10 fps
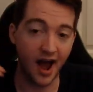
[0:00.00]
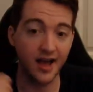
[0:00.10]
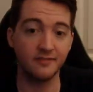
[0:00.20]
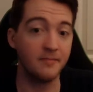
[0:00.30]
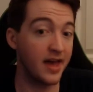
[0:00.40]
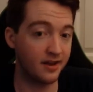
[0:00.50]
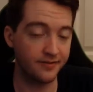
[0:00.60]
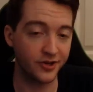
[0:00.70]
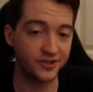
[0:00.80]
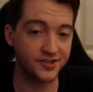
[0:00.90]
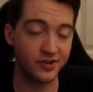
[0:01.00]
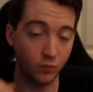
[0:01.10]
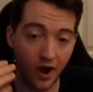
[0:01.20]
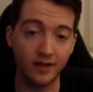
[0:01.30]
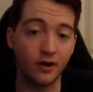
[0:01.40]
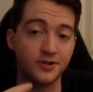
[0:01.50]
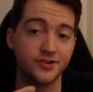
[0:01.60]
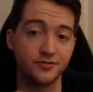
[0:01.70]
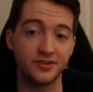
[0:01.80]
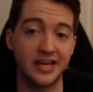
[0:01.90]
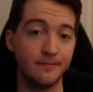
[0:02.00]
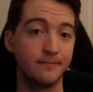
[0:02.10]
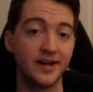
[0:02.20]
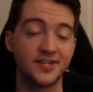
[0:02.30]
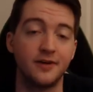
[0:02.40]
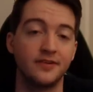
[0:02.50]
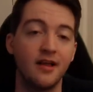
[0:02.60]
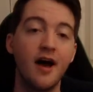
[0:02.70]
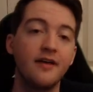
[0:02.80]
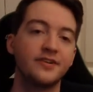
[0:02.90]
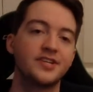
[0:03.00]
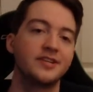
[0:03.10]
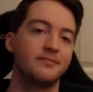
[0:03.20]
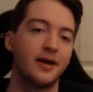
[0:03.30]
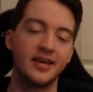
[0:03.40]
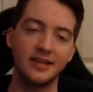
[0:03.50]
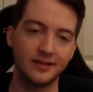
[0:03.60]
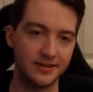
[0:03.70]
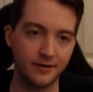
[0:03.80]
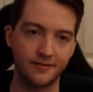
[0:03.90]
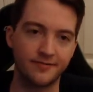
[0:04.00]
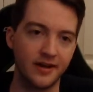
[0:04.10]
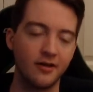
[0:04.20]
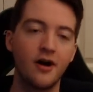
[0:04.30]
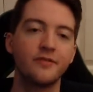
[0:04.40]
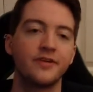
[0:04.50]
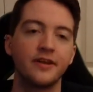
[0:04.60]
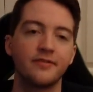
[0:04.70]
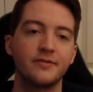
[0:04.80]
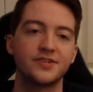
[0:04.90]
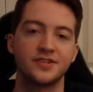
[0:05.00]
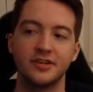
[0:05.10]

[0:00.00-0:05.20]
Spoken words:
high mana efficiency while also keeping myself alive until my healing debuff fell off. And if I was